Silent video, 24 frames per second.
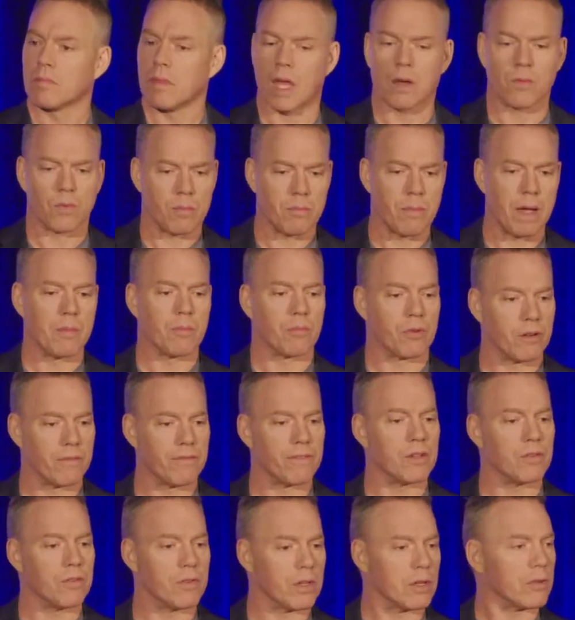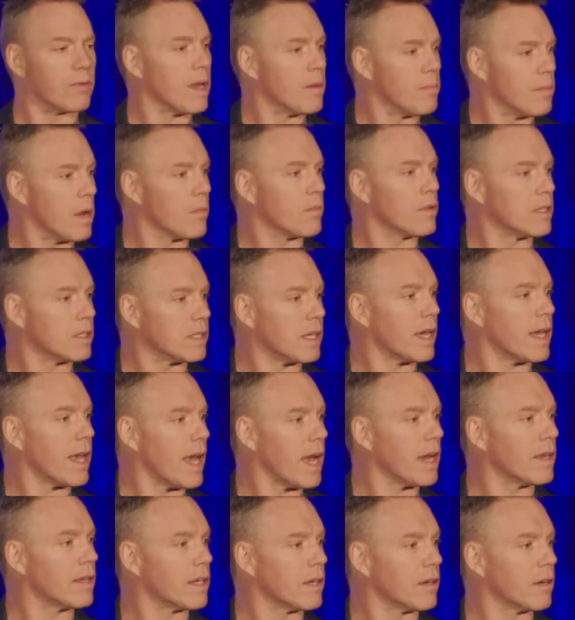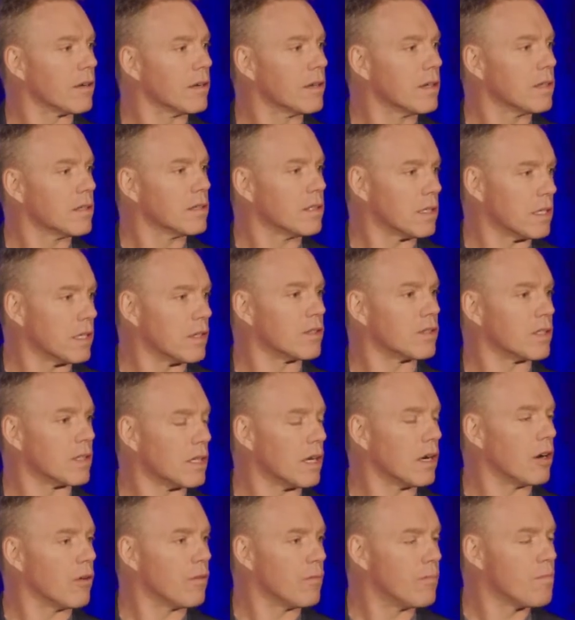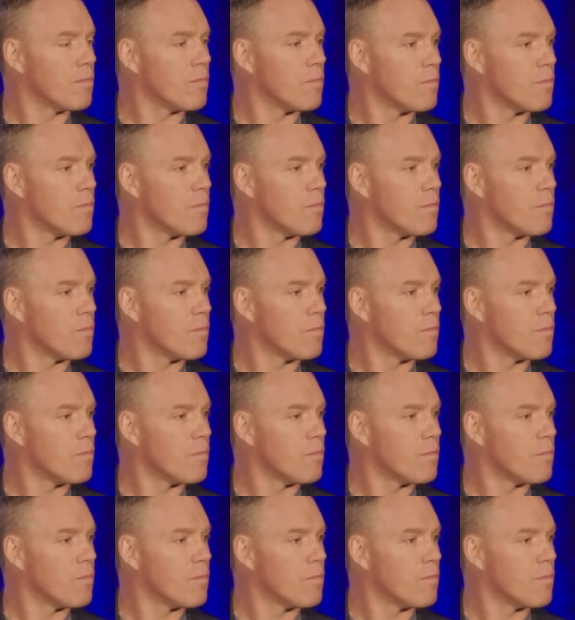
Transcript: and remember a few of the great memories I had here years ago?